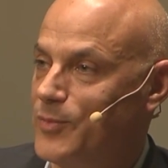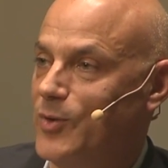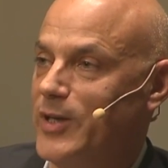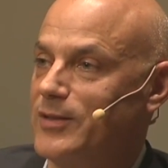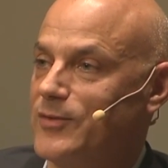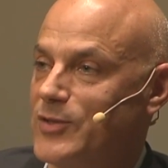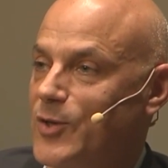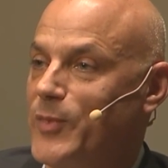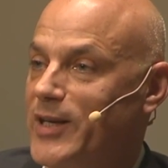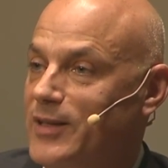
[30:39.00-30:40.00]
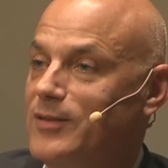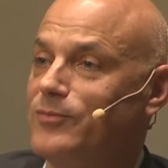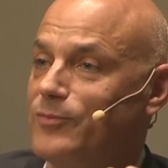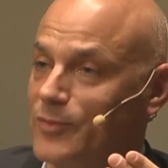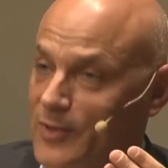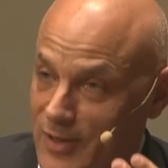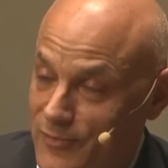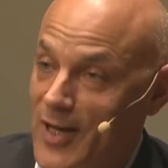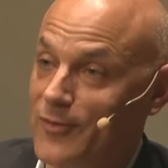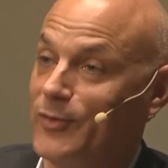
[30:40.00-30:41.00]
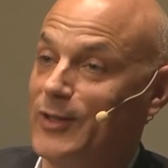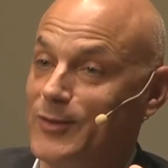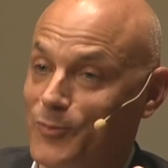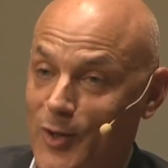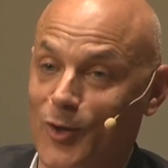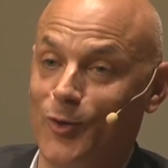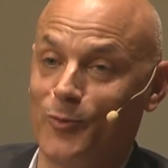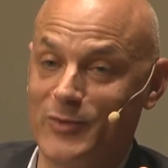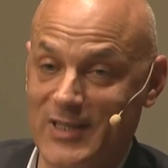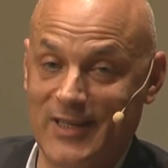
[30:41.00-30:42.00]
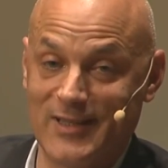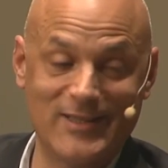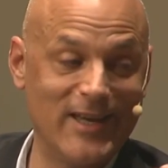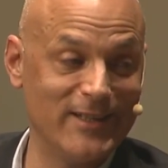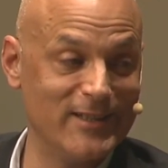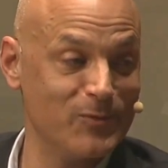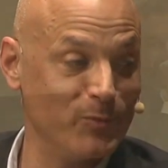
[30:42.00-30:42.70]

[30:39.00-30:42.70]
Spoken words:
point of so many Cavafian poems is, and it's